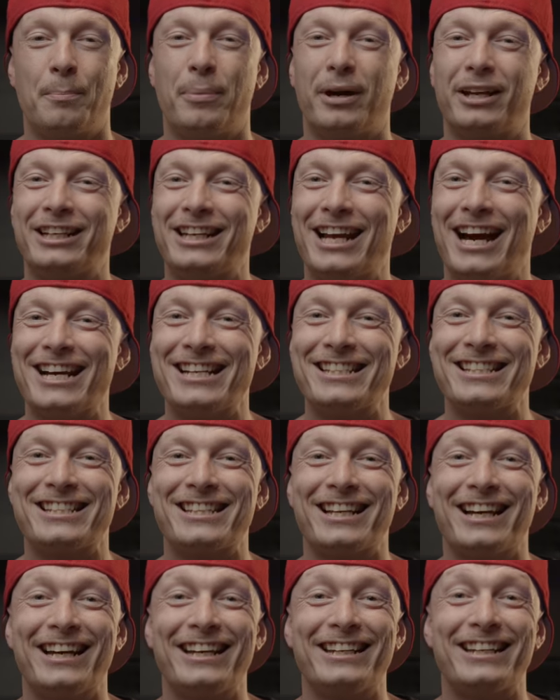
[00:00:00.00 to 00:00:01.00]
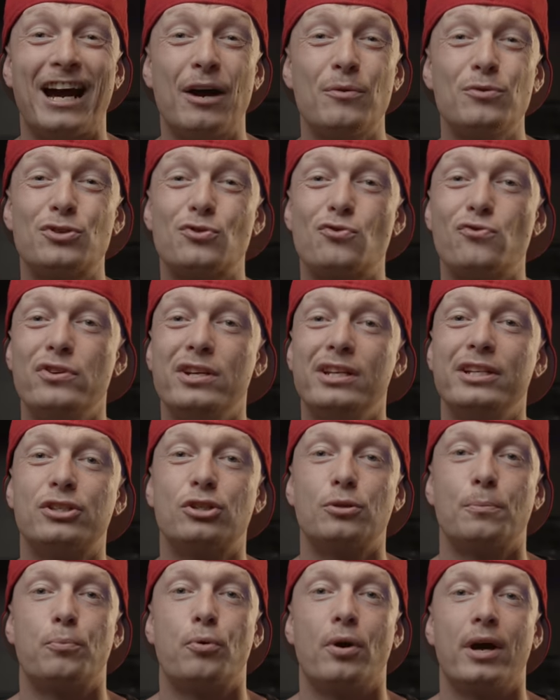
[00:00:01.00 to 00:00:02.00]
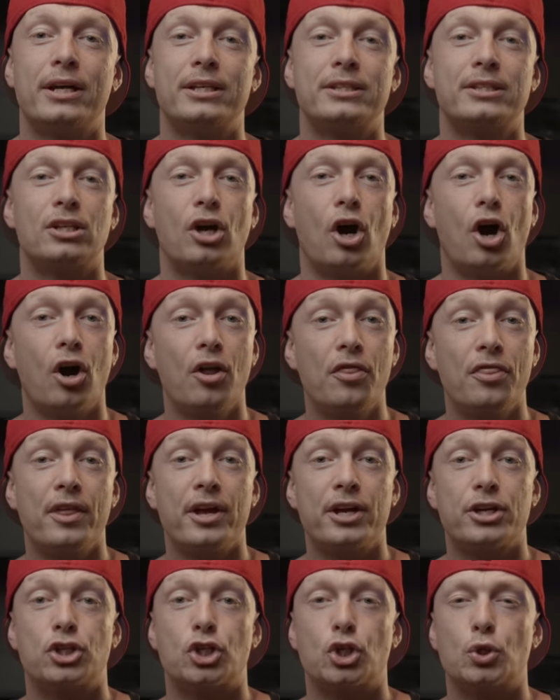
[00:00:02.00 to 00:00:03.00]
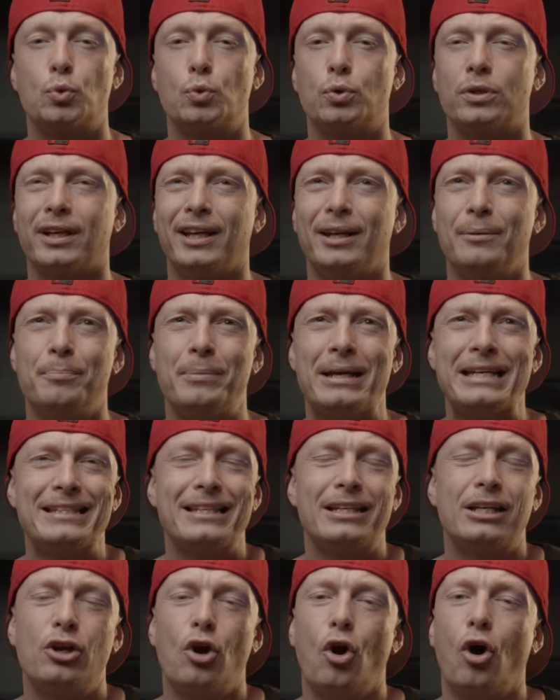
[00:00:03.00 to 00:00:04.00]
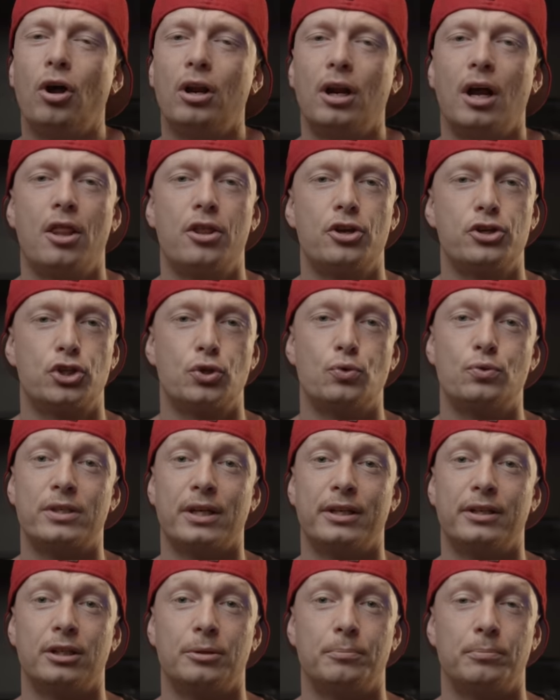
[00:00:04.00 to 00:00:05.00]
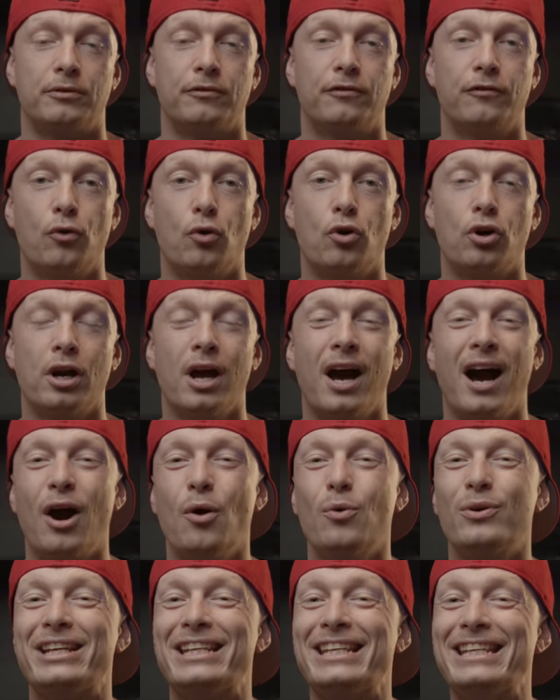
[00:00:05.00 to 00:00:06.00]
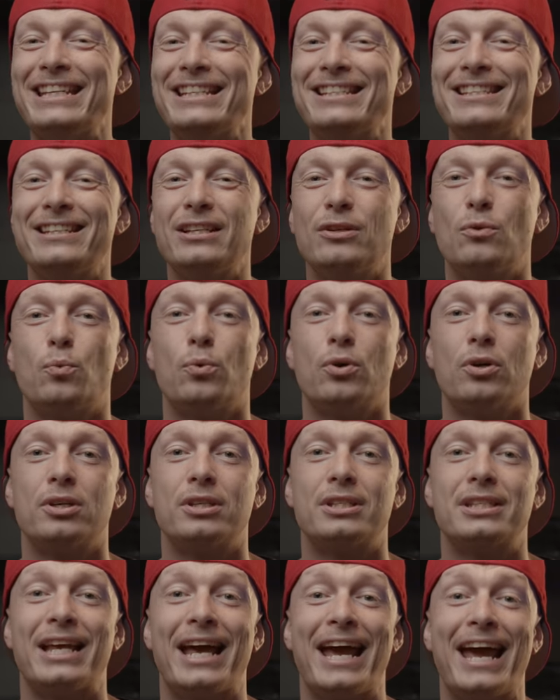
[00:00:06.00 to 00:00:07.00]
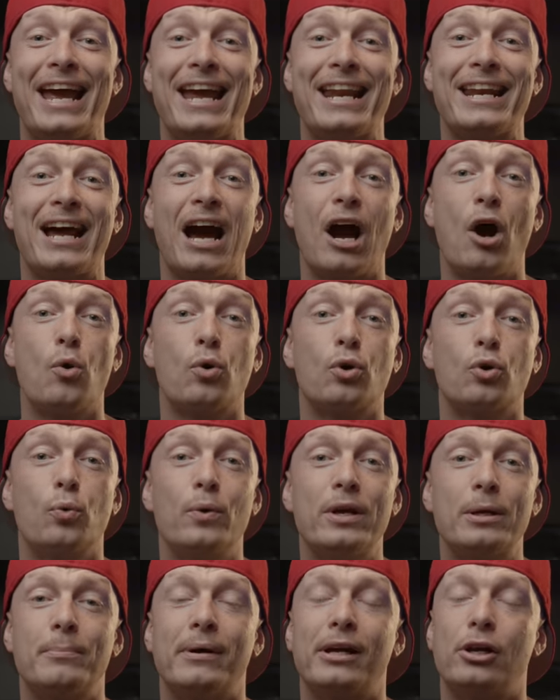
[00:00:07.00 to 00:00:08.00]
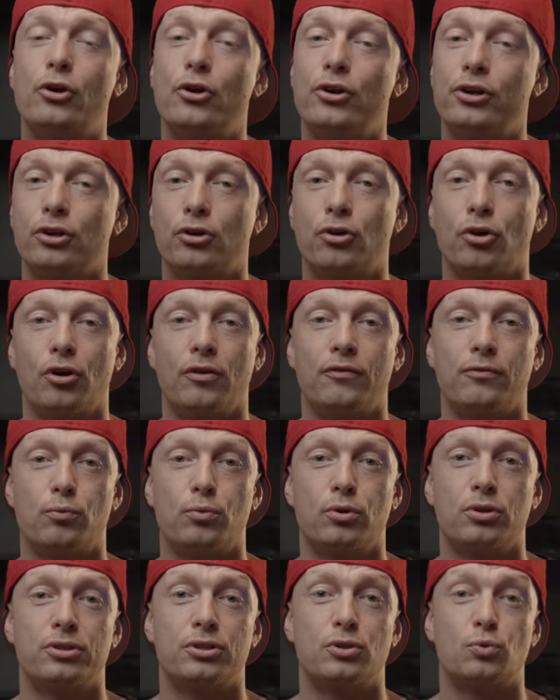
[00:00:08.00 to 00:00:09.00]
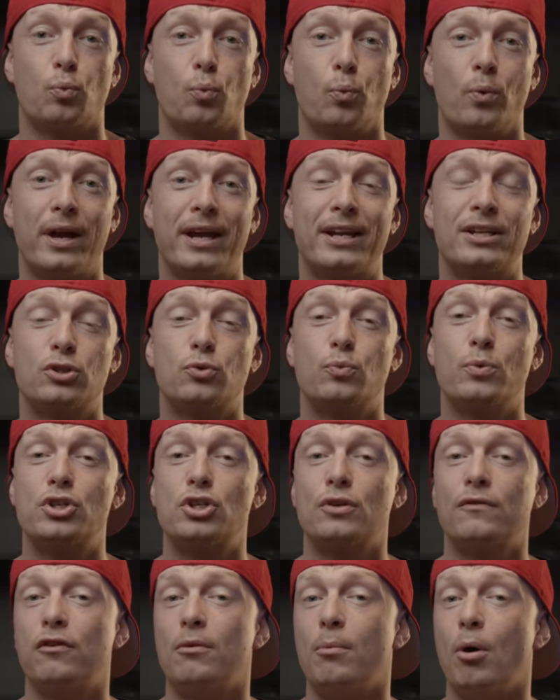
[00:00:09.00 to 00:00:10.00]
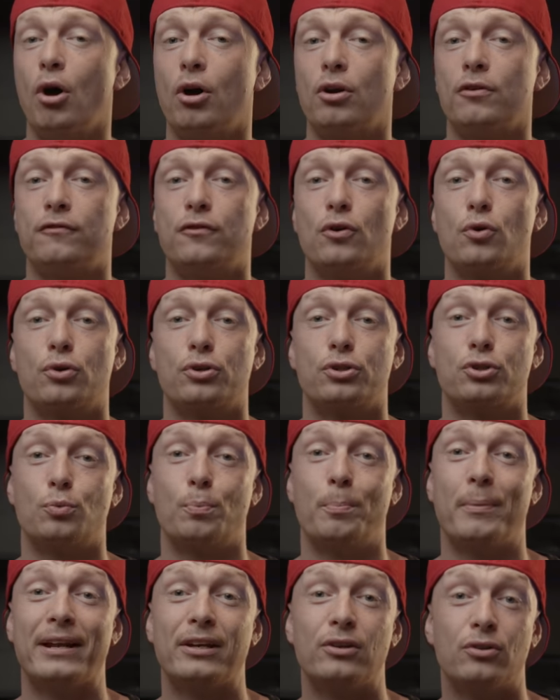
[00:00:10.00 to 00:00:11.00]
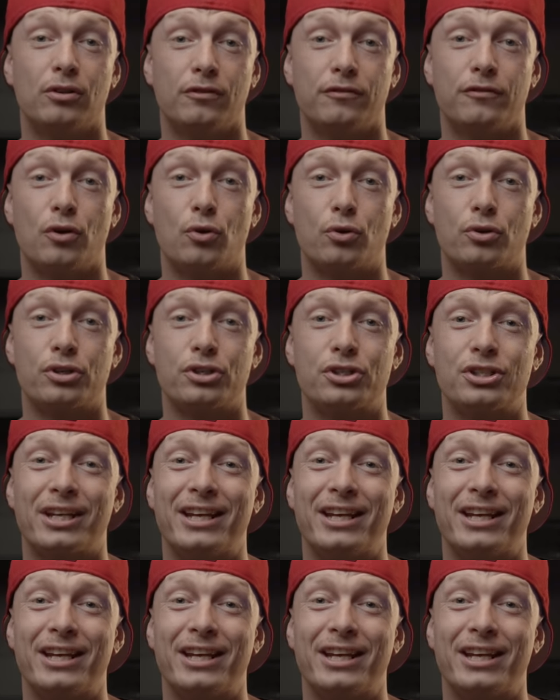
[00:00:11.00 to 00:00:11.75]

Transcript: But in hindsight, I was really surprised on that shoot and basically all other shoots I did before, how easy it was and how quick my learning curve was when switching from autofocus to manual focus.